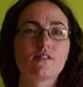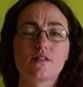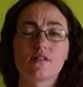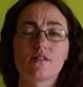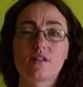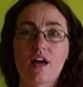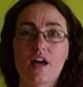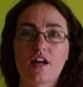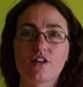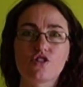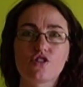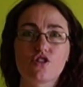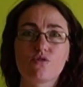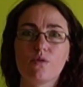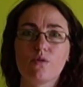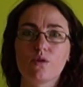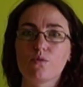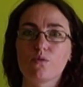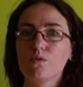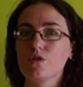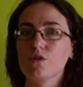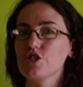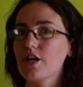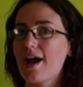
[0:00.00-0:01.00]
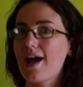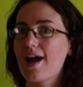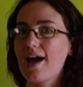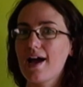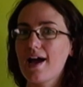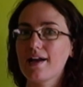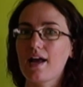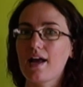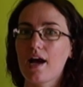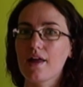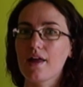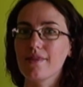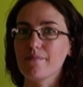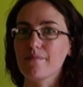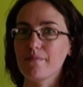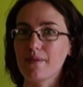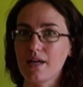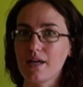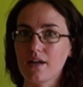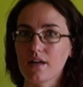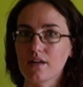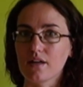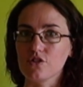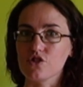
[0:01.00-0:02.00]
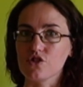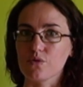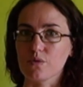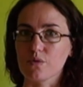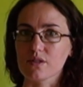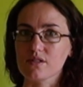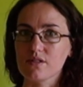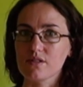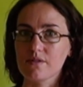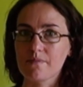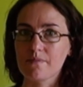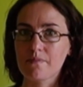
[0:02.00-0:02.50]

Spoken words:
attached to it which add other meaning to it.